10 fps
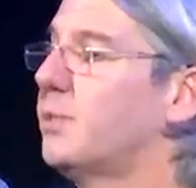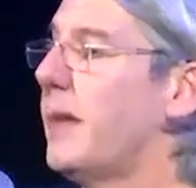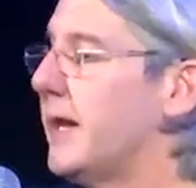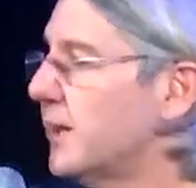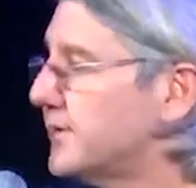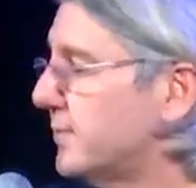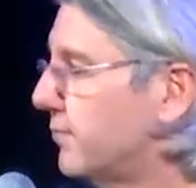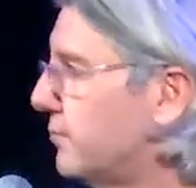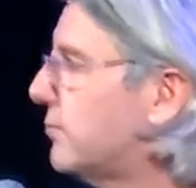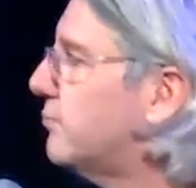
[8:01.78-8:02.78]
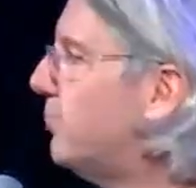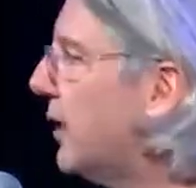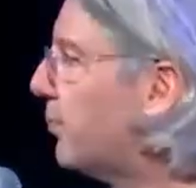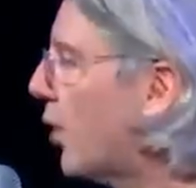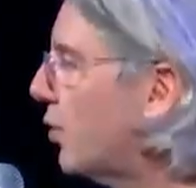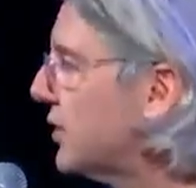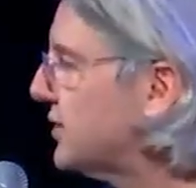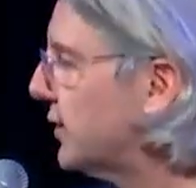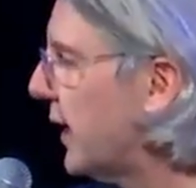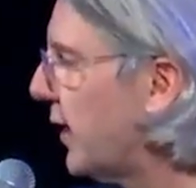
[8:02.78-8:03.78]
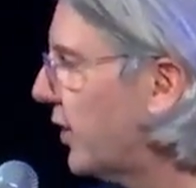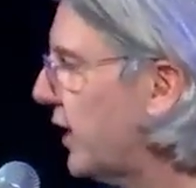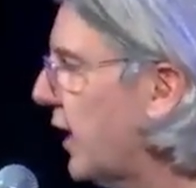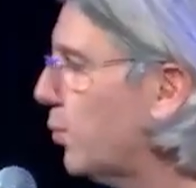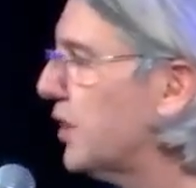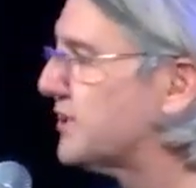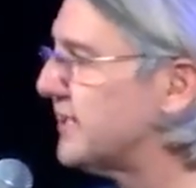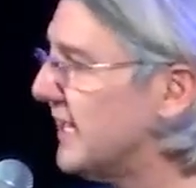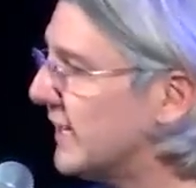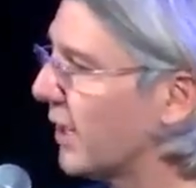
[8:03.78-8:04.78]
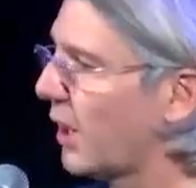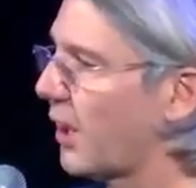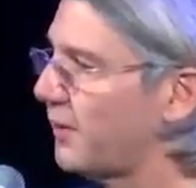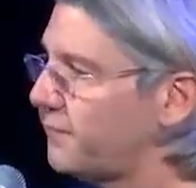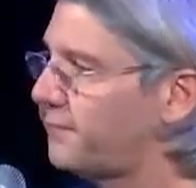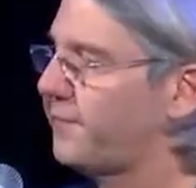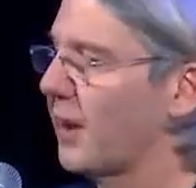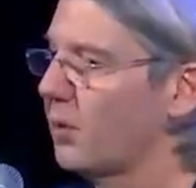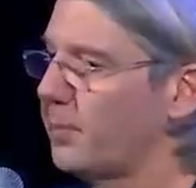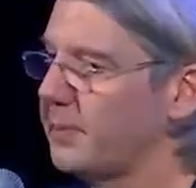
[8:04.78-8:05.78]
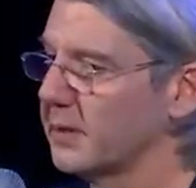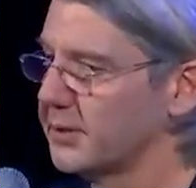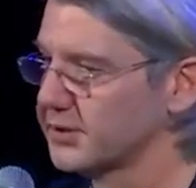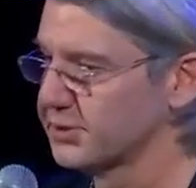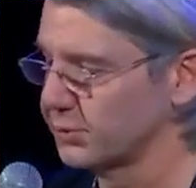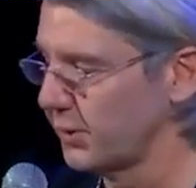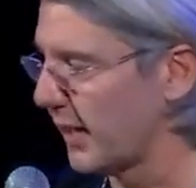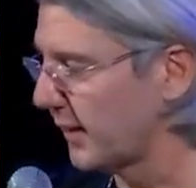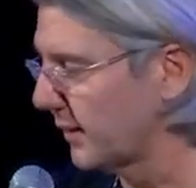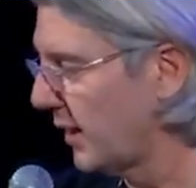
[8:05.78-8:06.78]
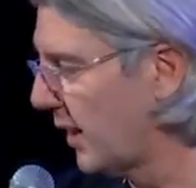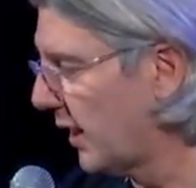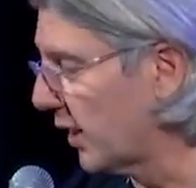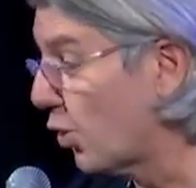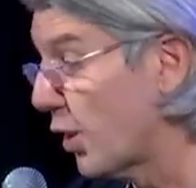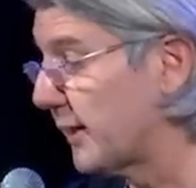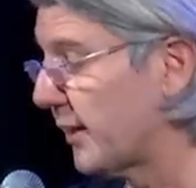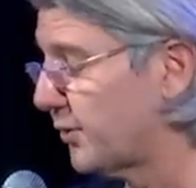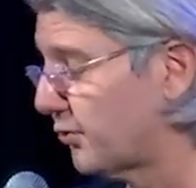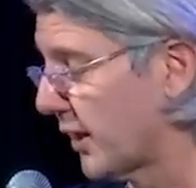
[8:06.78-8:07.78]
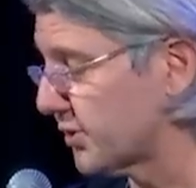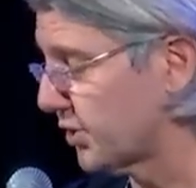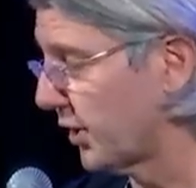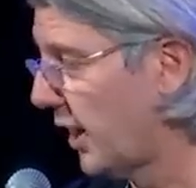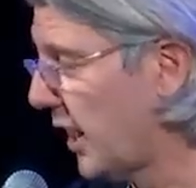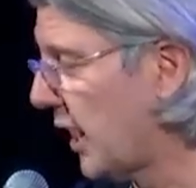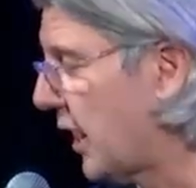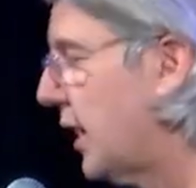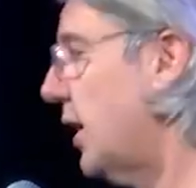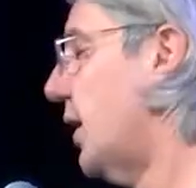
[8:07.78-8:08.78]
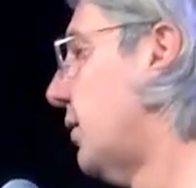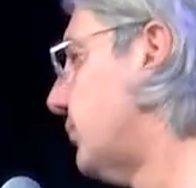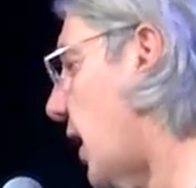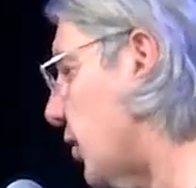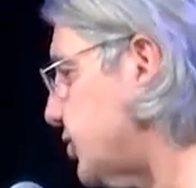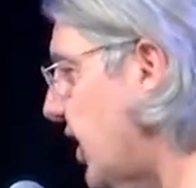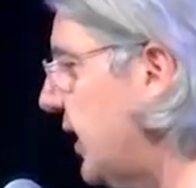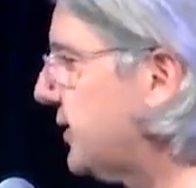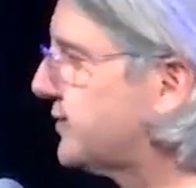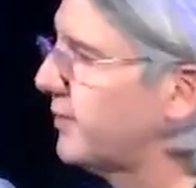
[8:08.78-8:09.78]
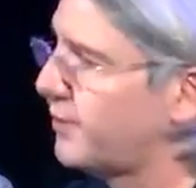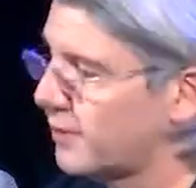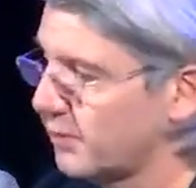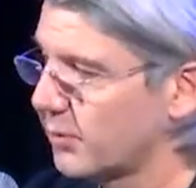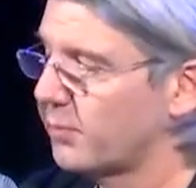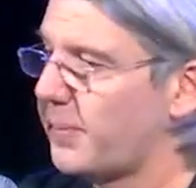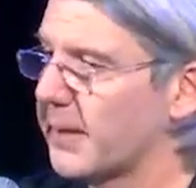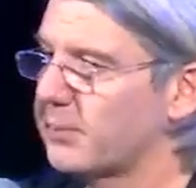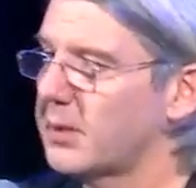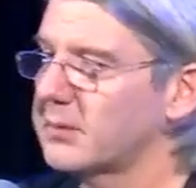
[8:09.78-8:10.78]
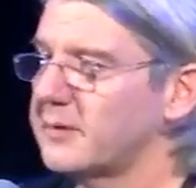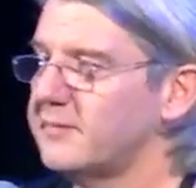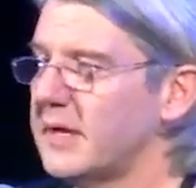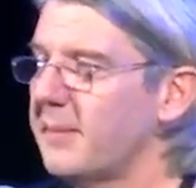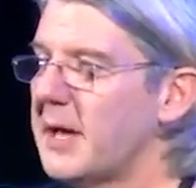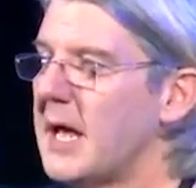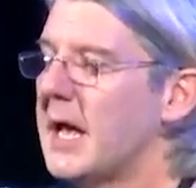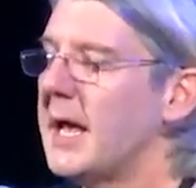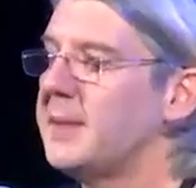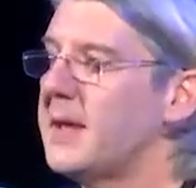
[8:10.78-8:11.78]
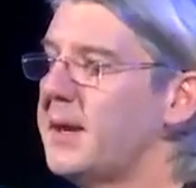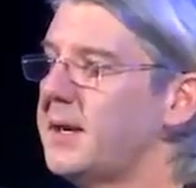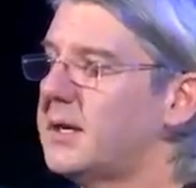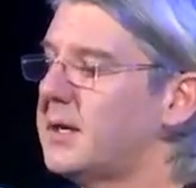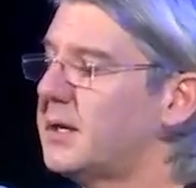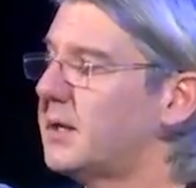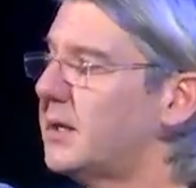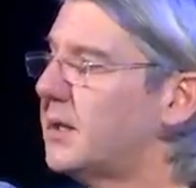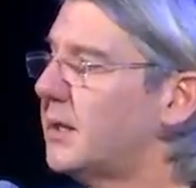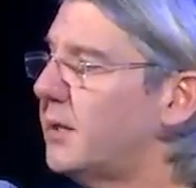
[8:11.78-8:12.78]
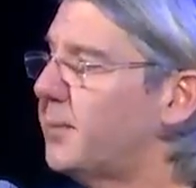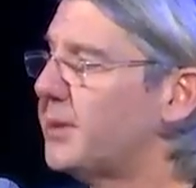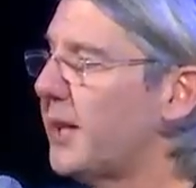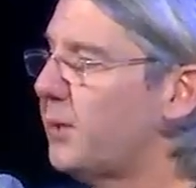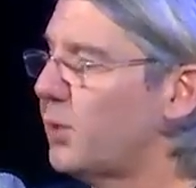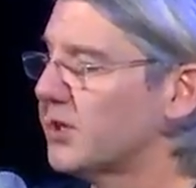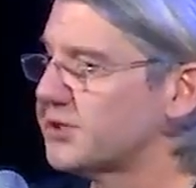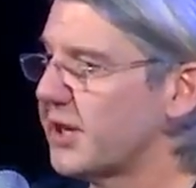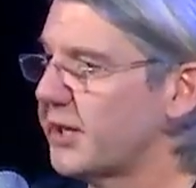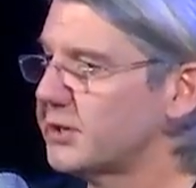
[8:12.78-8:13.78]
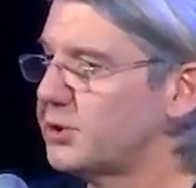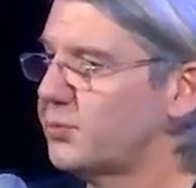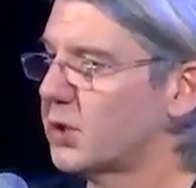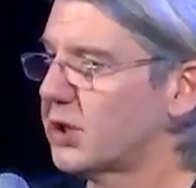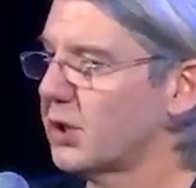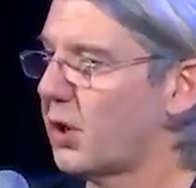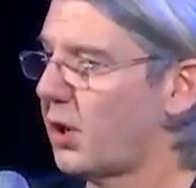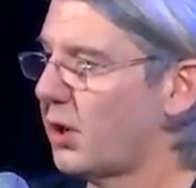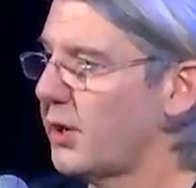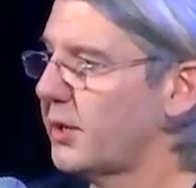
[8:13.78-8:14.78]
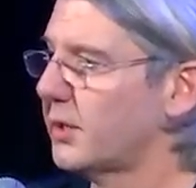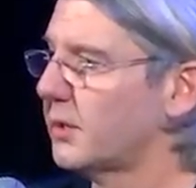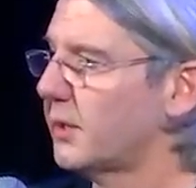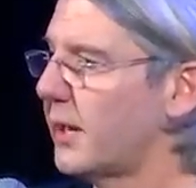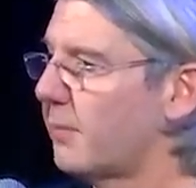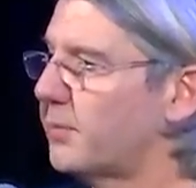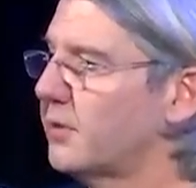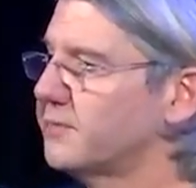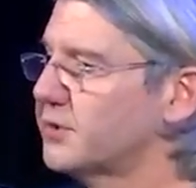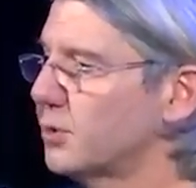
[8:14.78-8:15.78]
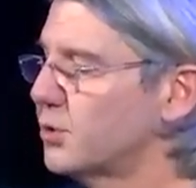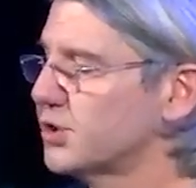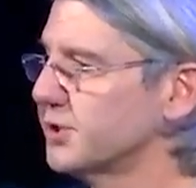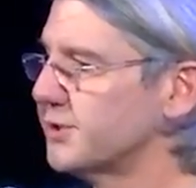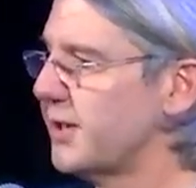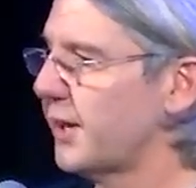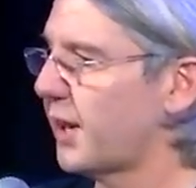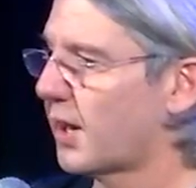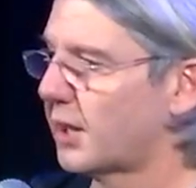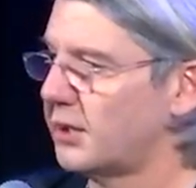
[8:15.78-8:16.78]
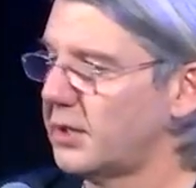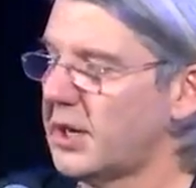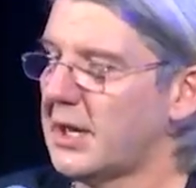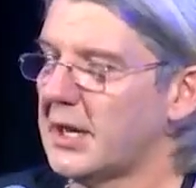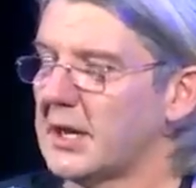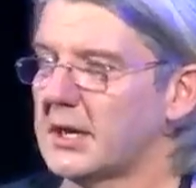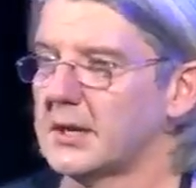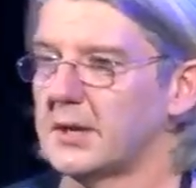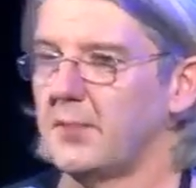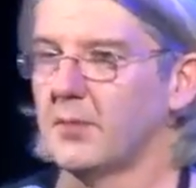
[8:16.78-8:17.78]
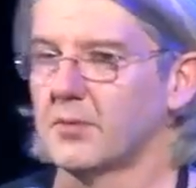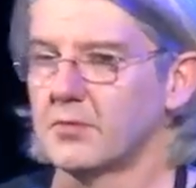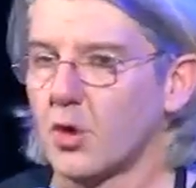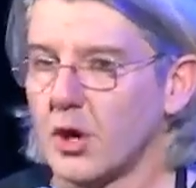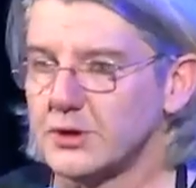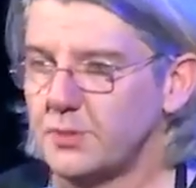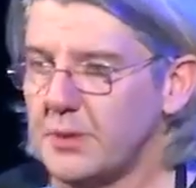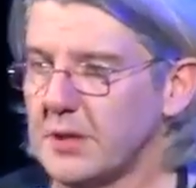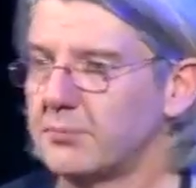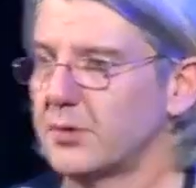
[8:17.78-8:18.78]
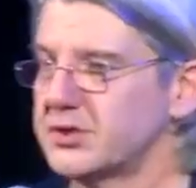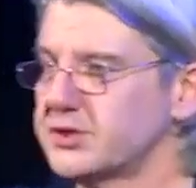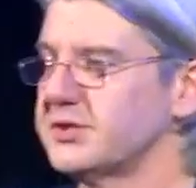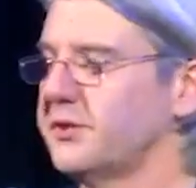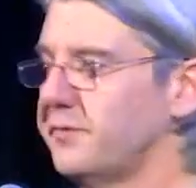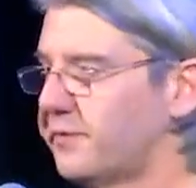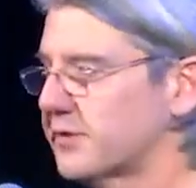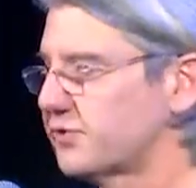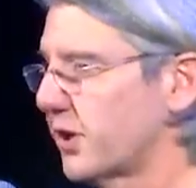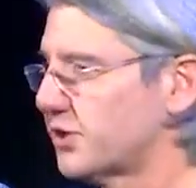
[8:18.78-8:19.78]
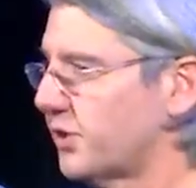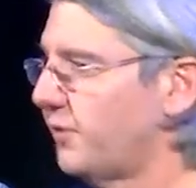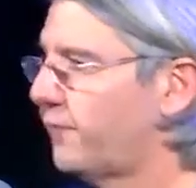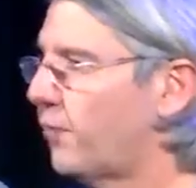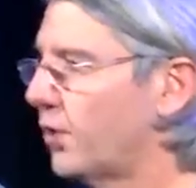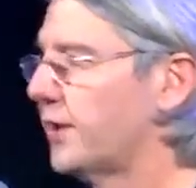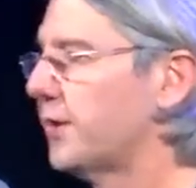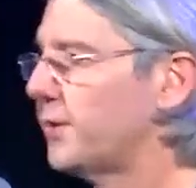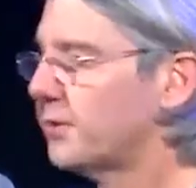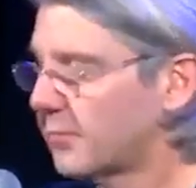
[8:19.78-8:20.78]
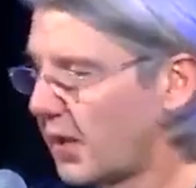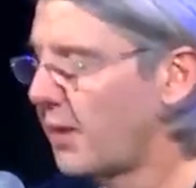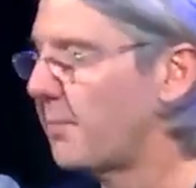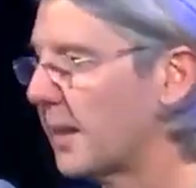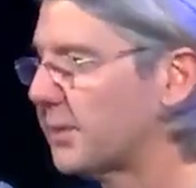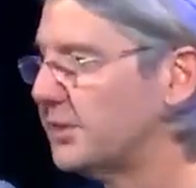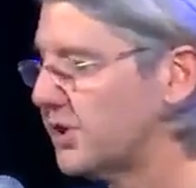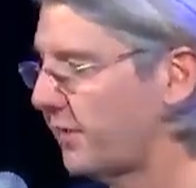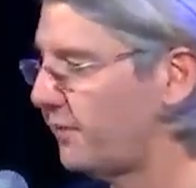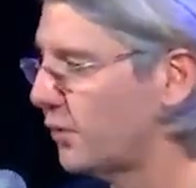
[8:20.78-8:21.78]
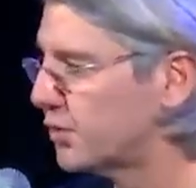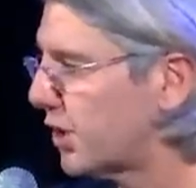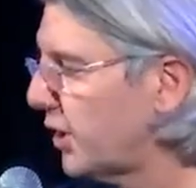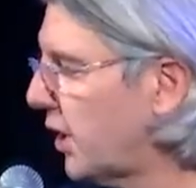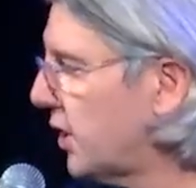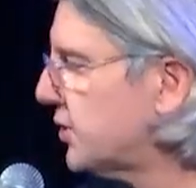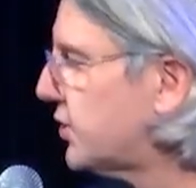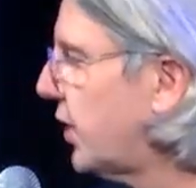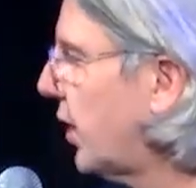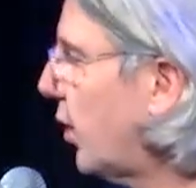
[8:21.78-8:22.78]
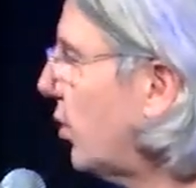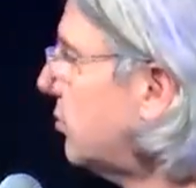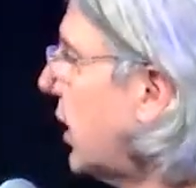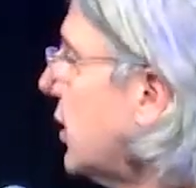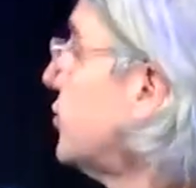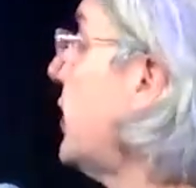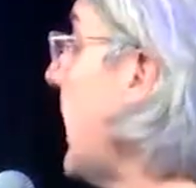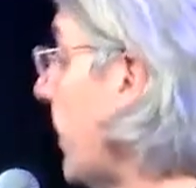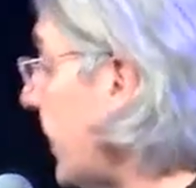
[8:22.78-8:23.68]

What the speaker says: making some big progress in that area, and we're seeing a lot of fellow builders do that, going that direction. Our chain is Ethereum compatible, EVM, and then, but then we are starting to work on a number of solutions that are going to be a bridges infrastructure for that multi-chain future. So today I'm